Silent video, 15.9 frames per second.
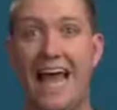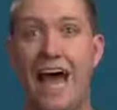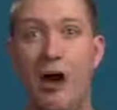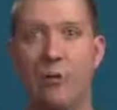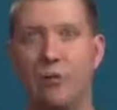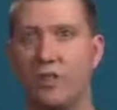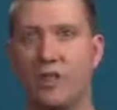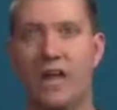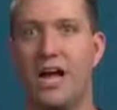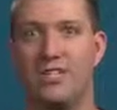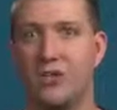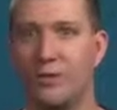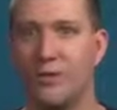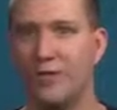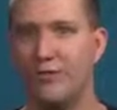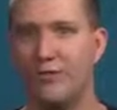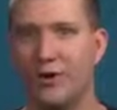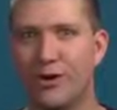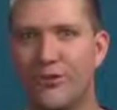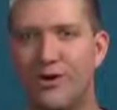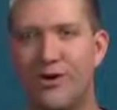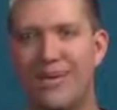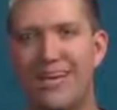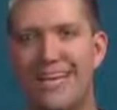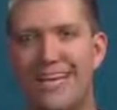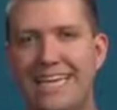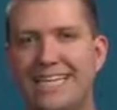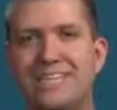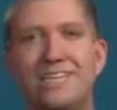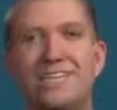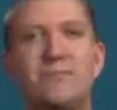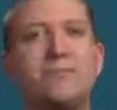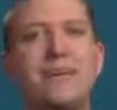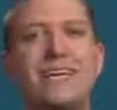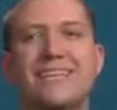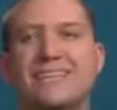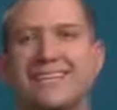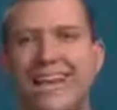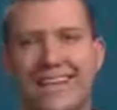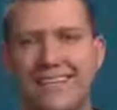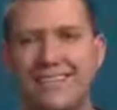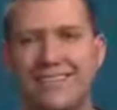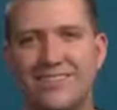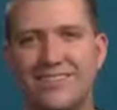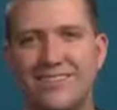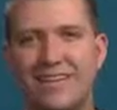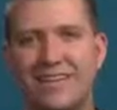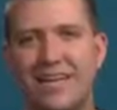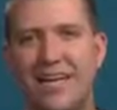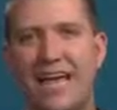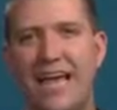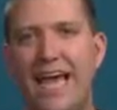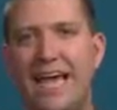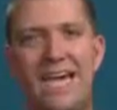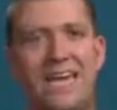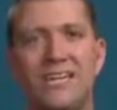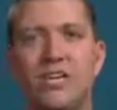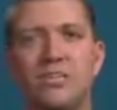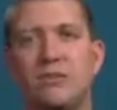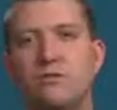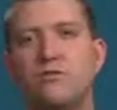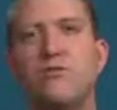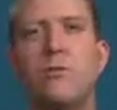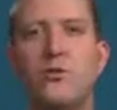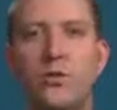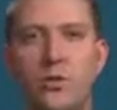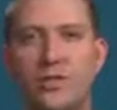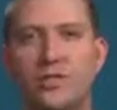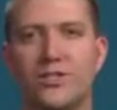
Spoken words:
loud with lots of reverb, it just doesn't make sense. And it doesn't fool the